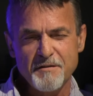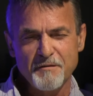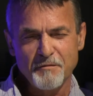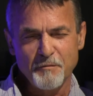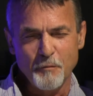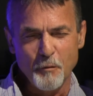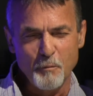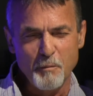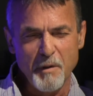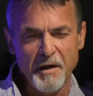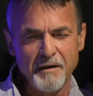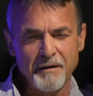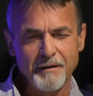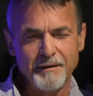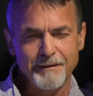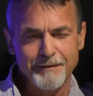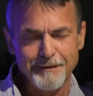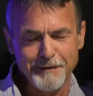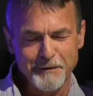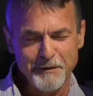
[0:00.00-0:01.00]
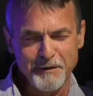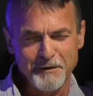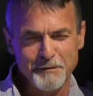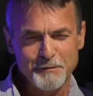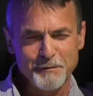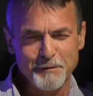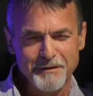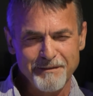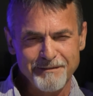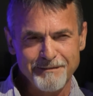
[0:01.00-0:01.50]
sense of foreboding, I
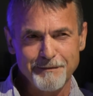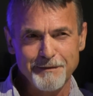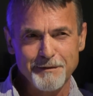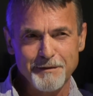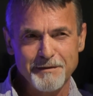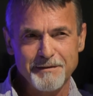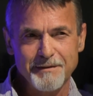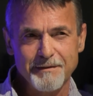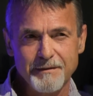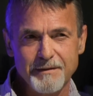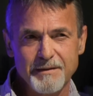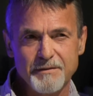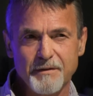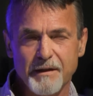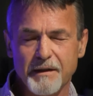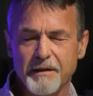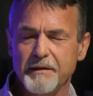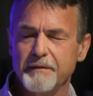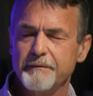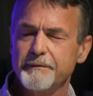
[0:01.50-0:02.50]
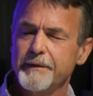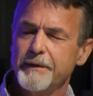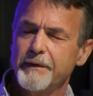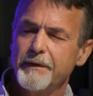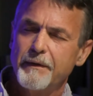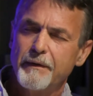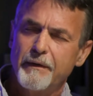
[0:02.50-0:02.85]
think, sort of struck in.